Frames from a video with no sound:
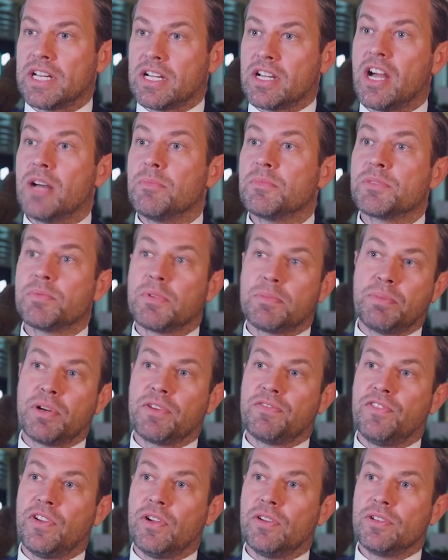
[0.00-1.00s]
that comes with
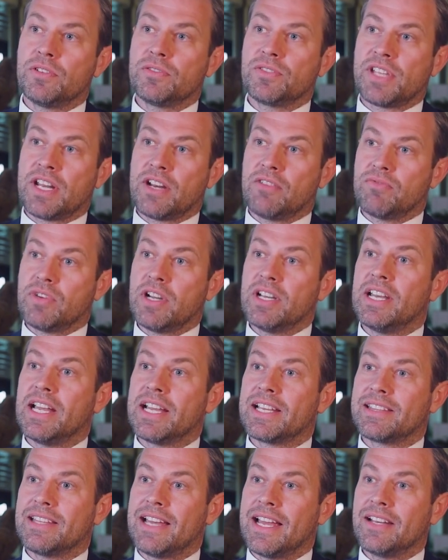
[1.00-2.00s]
portfolios that are run
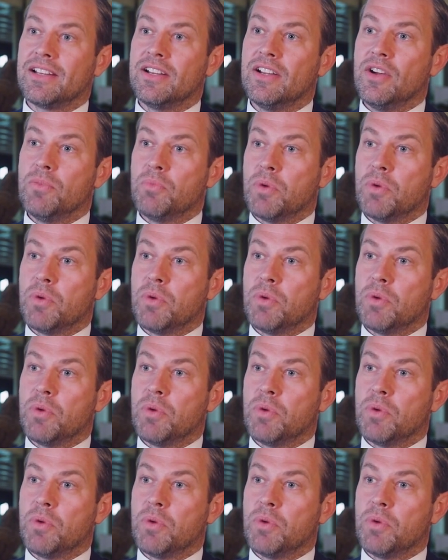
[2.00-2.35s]
like that,